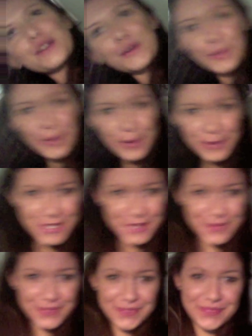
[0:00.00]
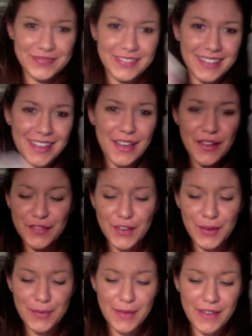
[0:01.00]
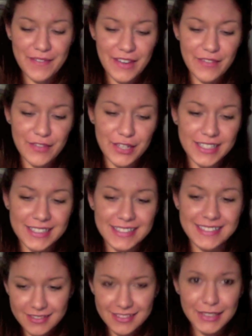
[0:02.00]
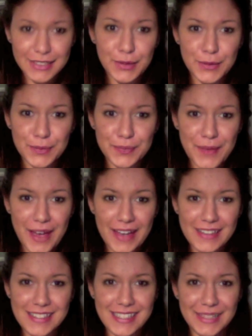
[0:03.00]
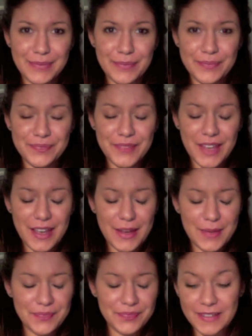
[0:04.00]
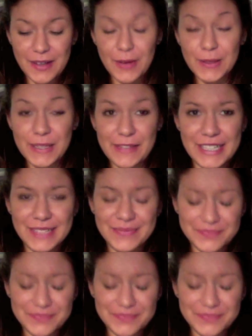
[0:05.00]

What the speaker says: quote from my favorite little magazine, Whole Living.